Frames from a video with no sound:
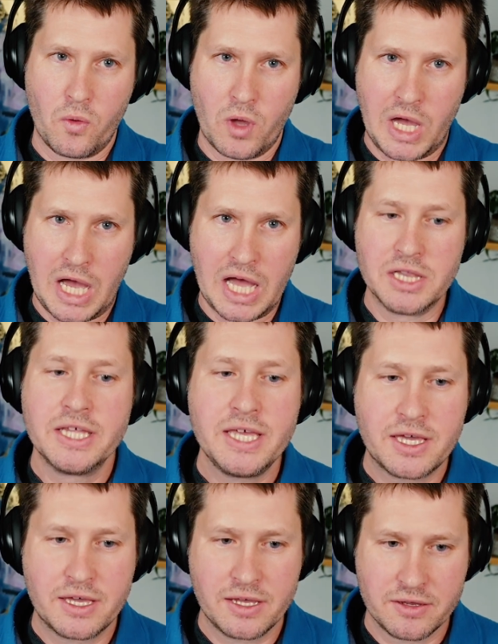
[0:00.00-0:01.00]
a
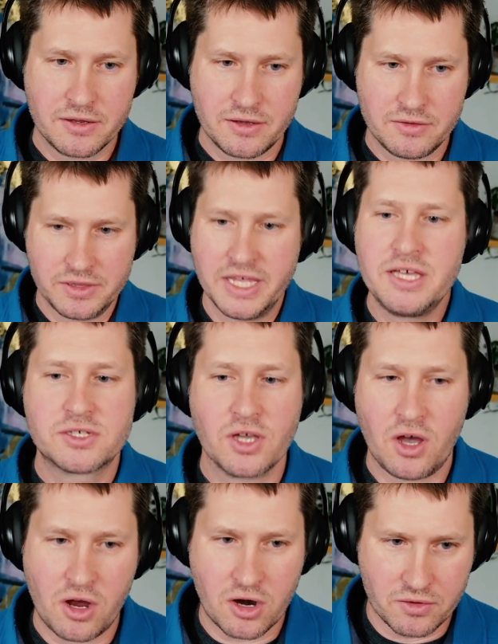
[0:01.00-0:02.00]
links
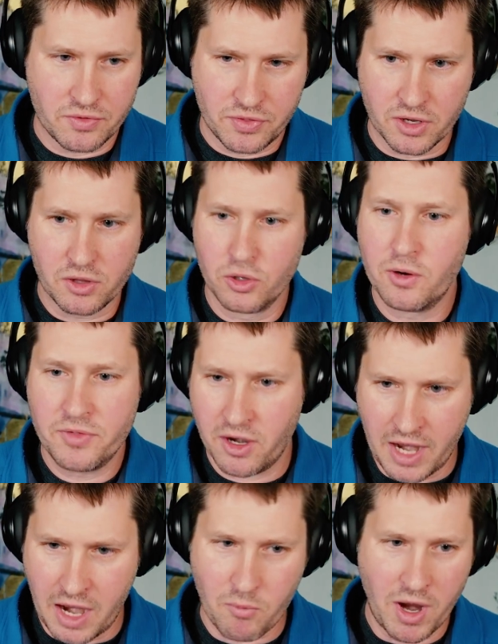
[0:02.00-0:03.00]
are the glue of the
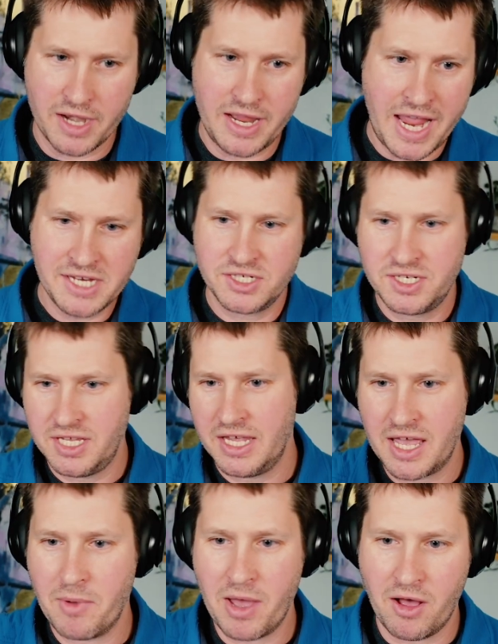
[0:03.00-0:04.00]
internet, right?
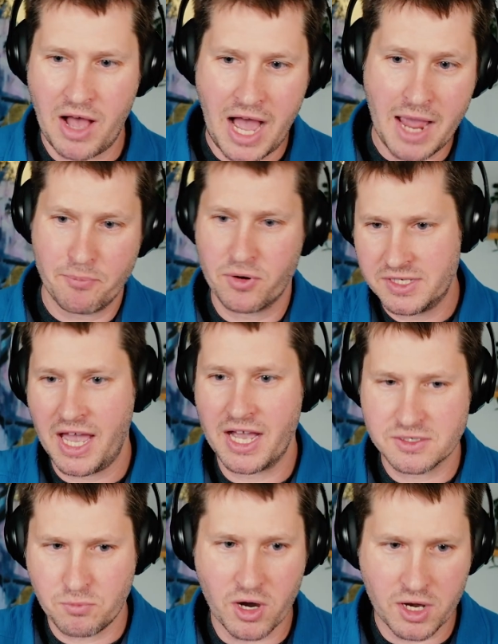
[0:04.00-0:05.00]
HTML,
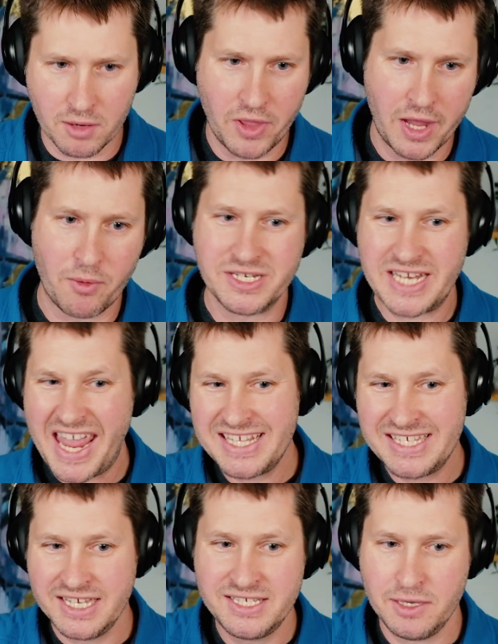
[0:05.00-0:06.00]
hypertext markup language,
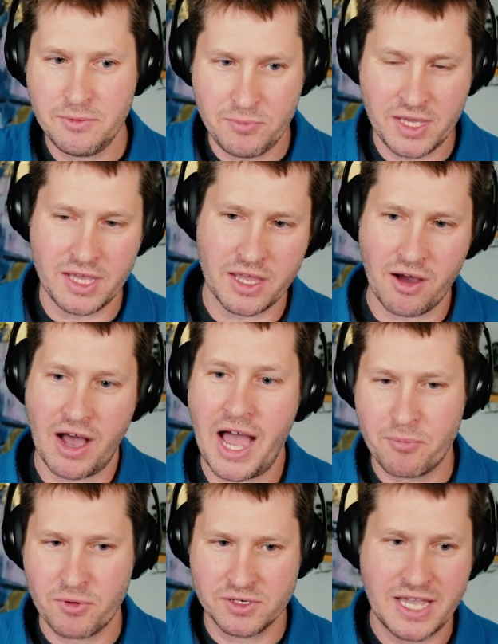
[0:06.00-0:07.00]
HTTP,
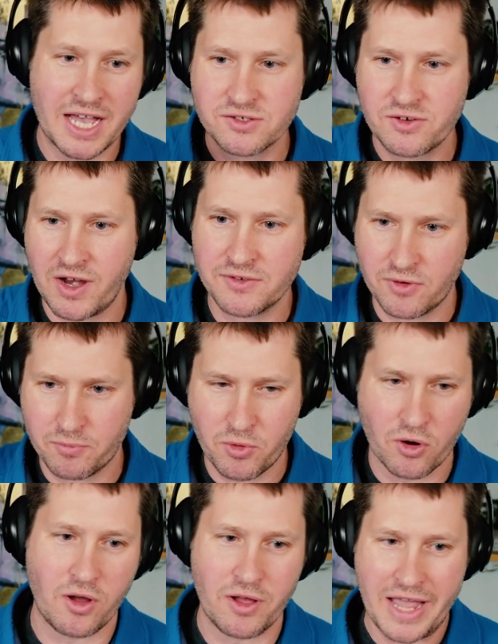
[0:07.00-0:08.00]
hypertext transfer
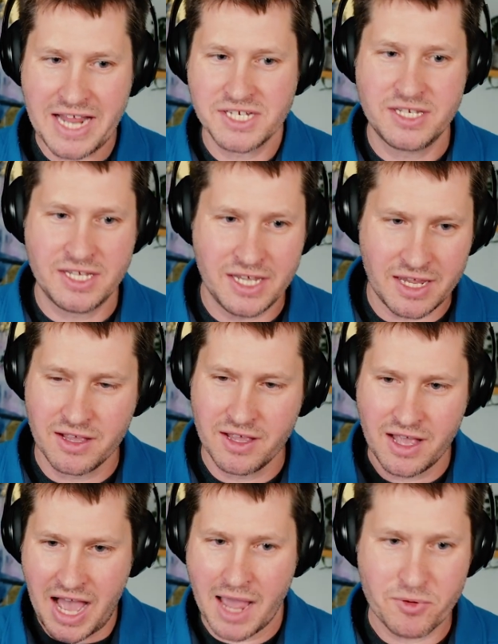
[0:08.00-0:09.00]
protocol.
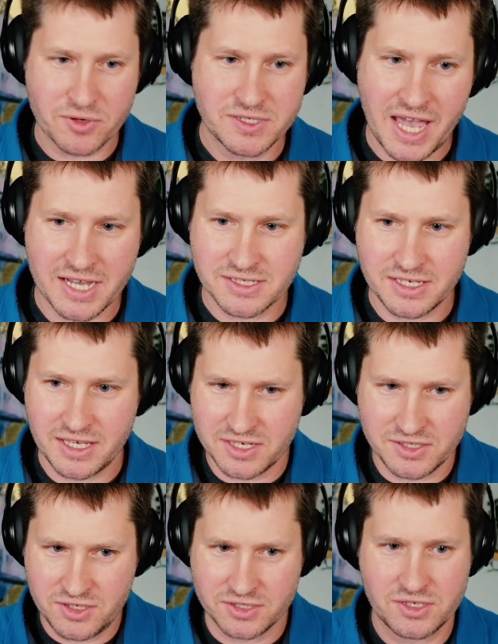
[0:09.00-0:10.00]
hypertext is
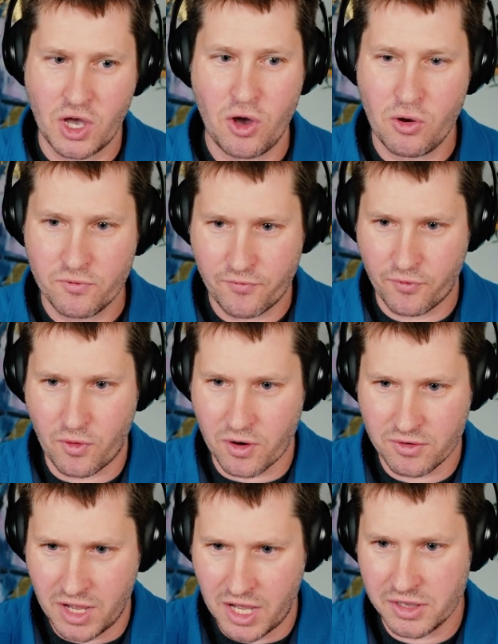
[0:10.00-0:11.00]
just code
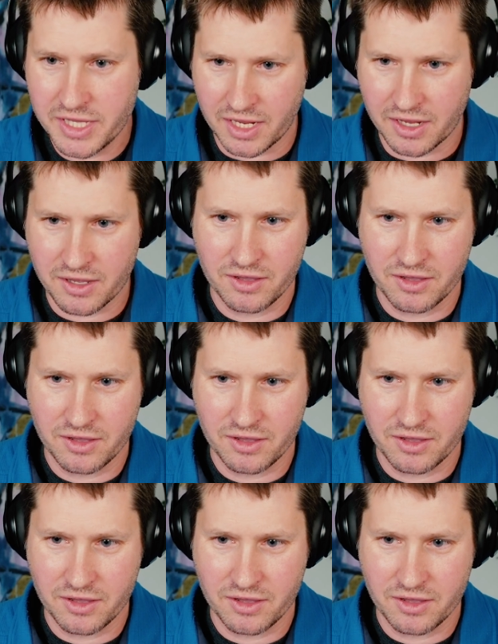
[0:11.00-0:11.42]
for a link.